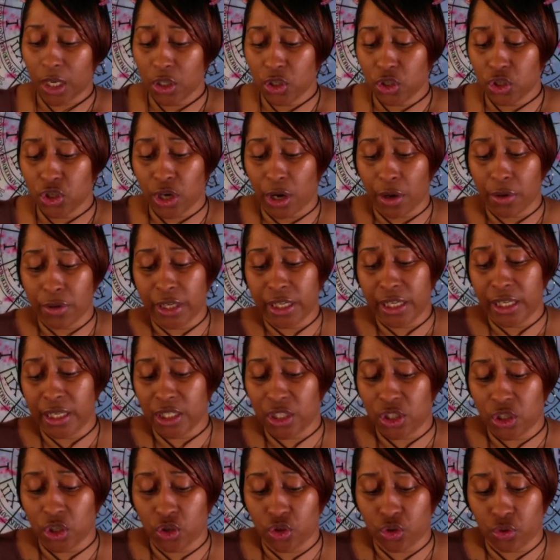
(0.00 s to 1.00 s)
Journey
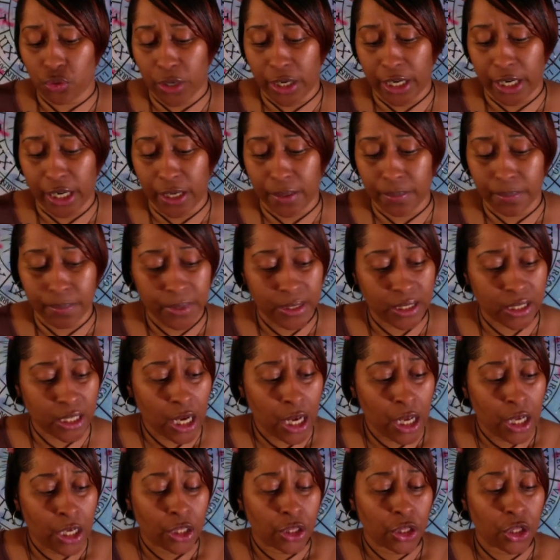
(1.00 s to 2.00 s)
is the dreams.
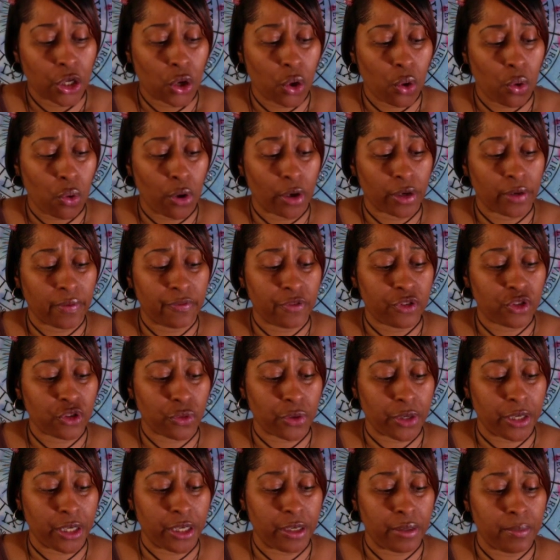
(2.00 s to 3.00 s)
The Court of
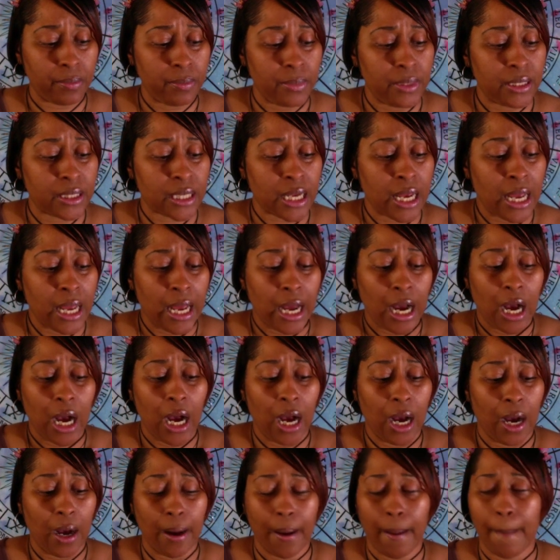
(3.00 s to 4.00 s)
Dreams.
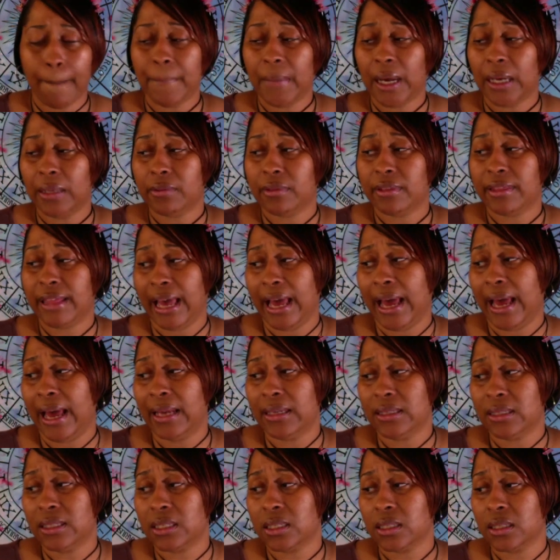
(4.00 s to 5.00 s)
Um,
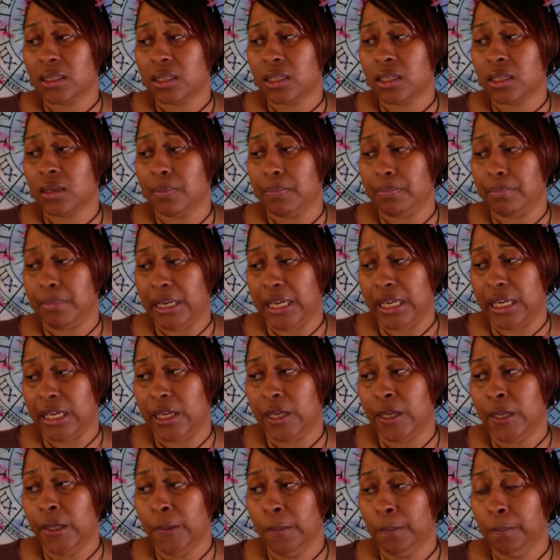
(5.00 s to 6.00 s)
that, to
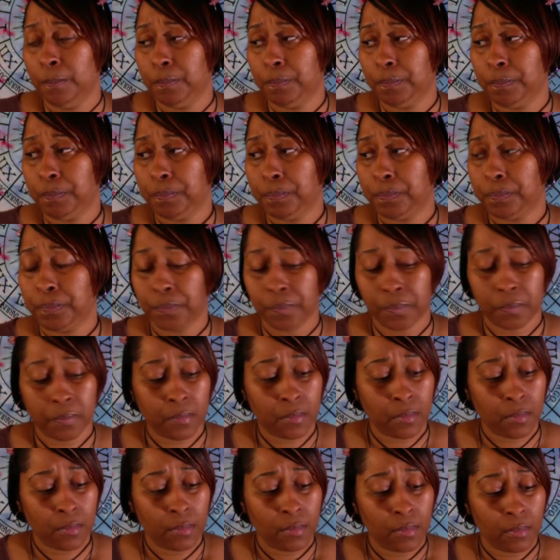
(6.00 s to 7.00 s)
me,
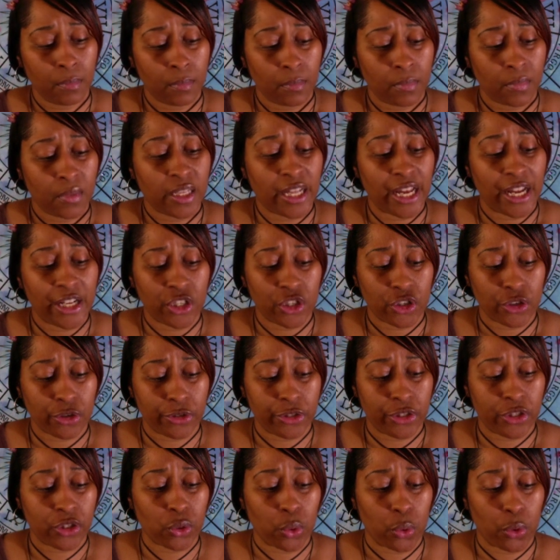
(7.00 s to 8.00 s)
that's your
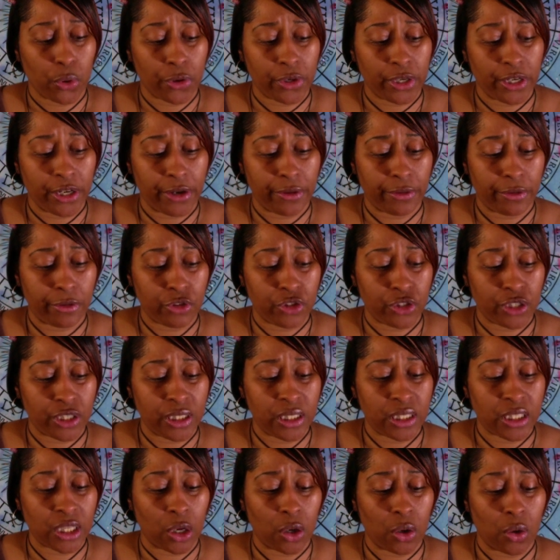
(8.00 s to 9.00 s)
sword energy.
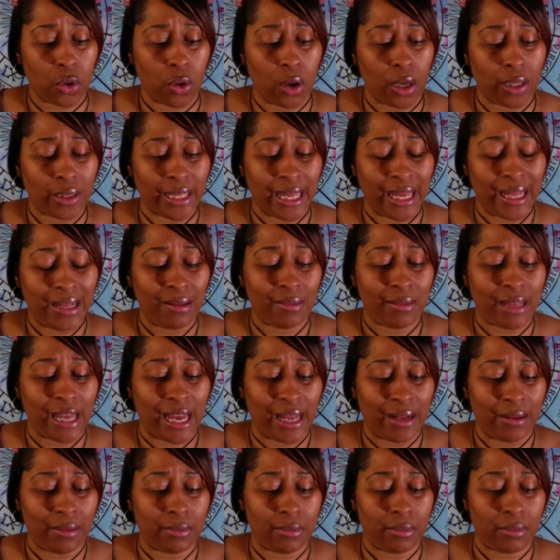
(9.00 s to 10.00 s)
So that,
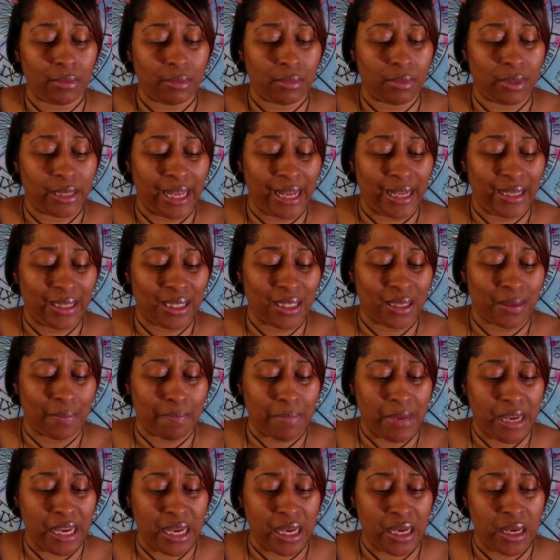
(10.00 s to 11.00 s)
that, that to
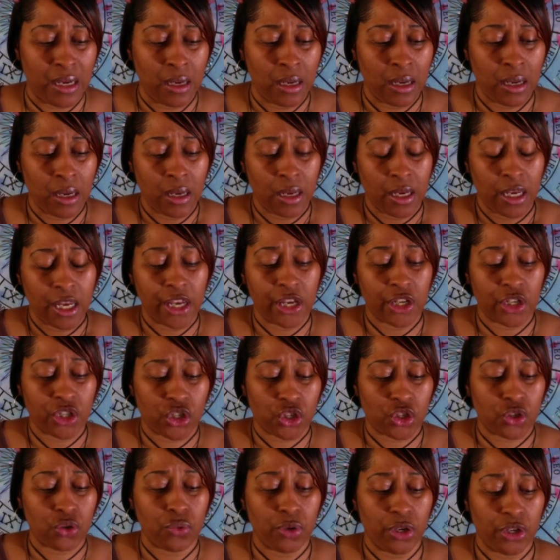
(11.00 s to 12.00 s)
me
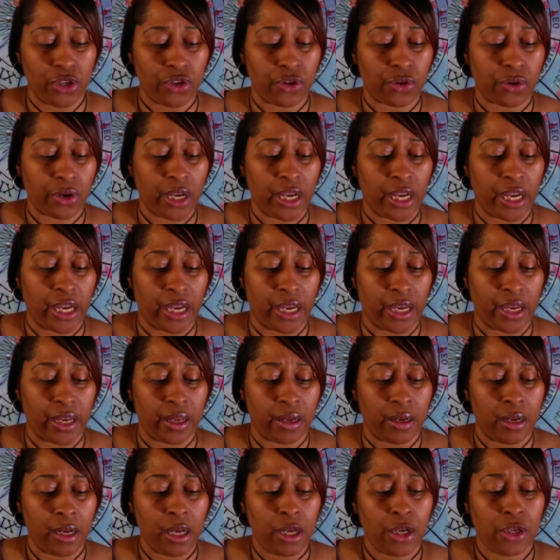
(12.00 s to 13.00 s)
is you in your
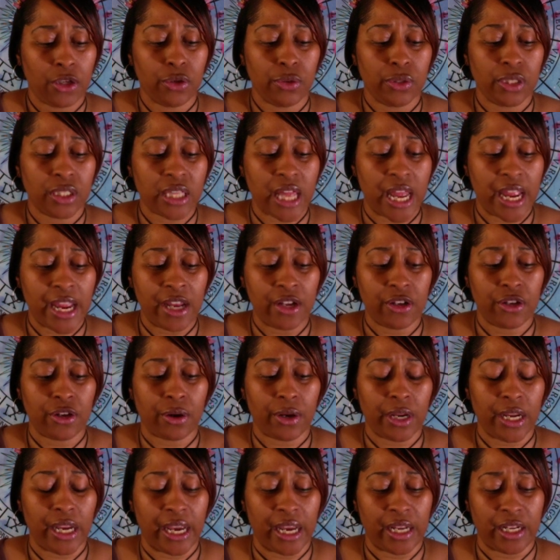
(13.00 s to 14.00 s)
head. You stay in your
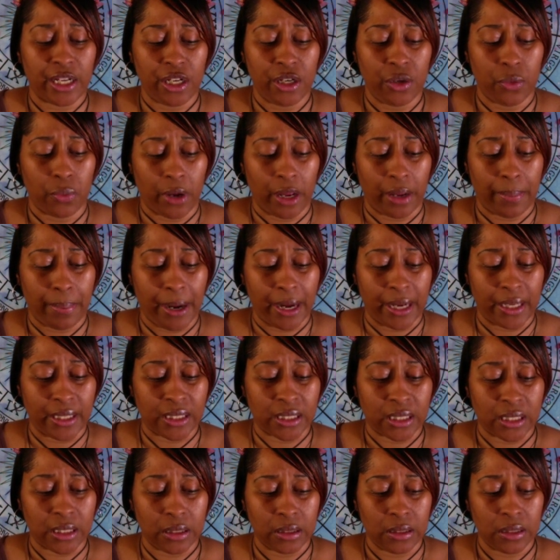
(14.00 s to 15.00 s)
head anyway,
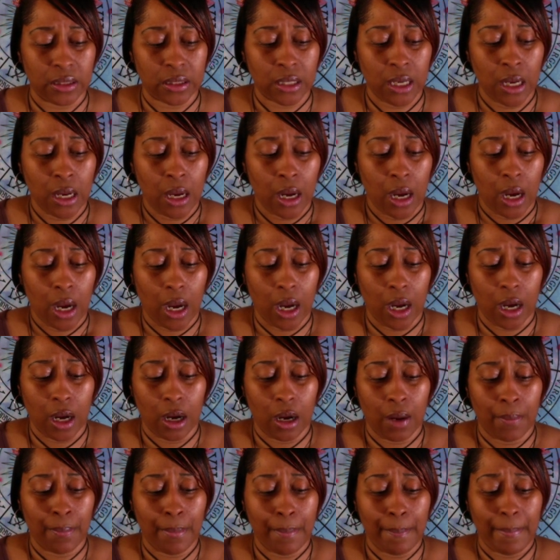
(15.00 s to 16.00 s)
Pisces.
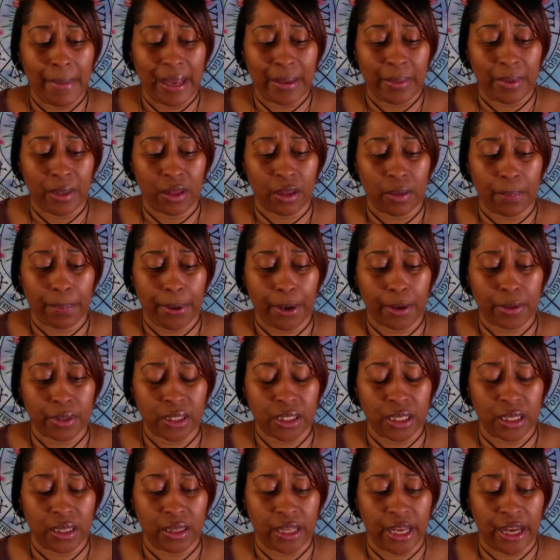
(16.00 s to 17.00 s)
Um, maybe the
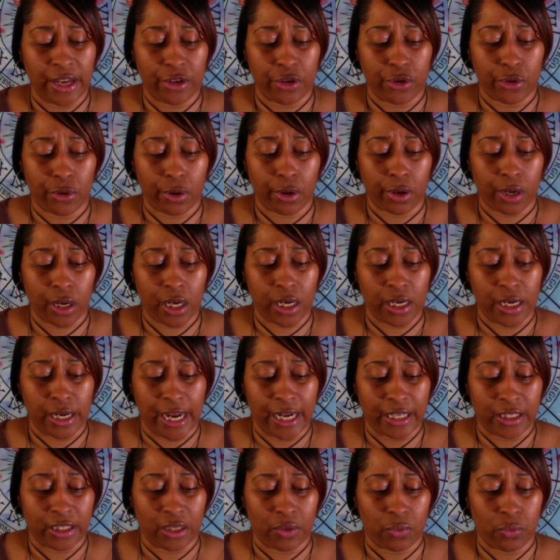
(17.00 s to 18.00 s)
person that you're
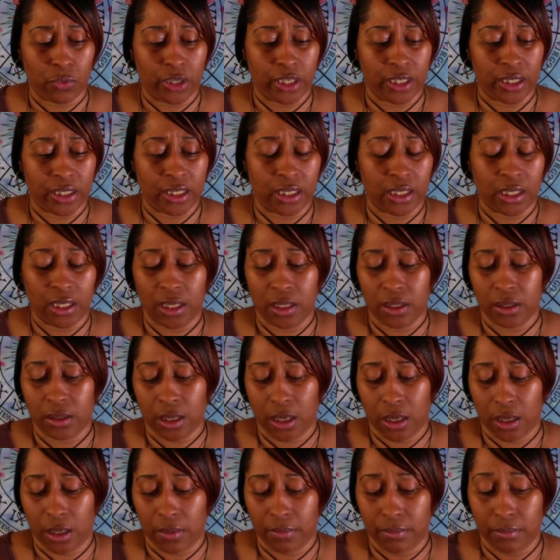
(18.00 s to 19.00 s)
connecting with does,
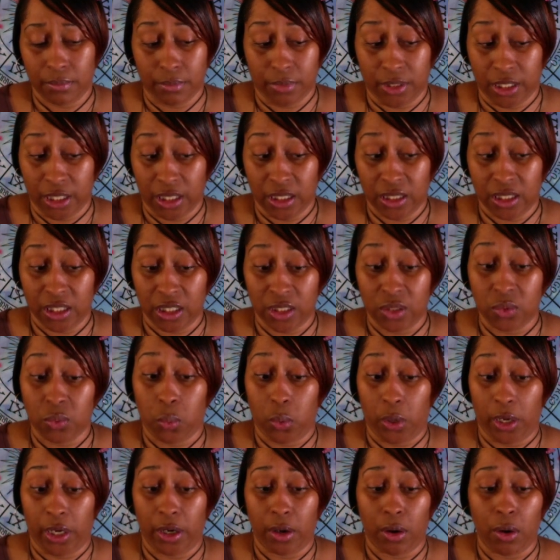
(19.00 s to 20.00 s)
uh, does as
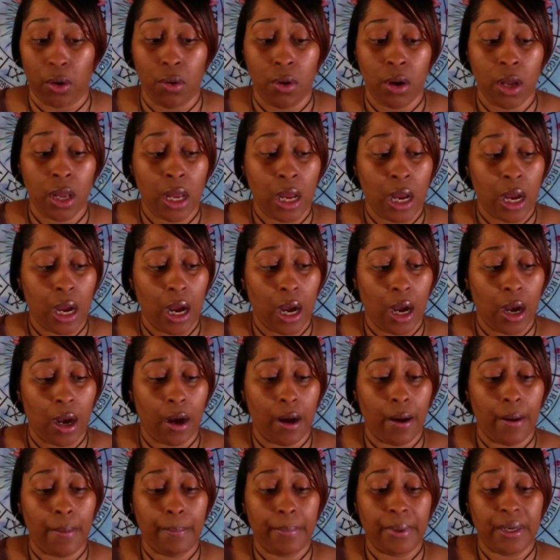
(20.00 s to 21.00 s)
well.
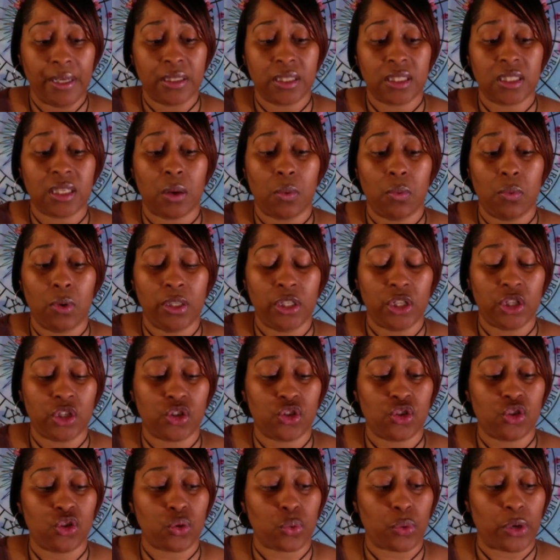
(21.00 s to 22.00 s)
Um, but someone
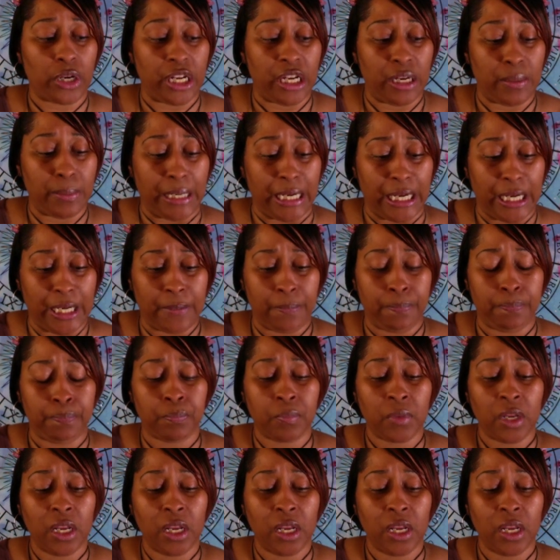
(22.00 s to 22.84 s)
is dreaming.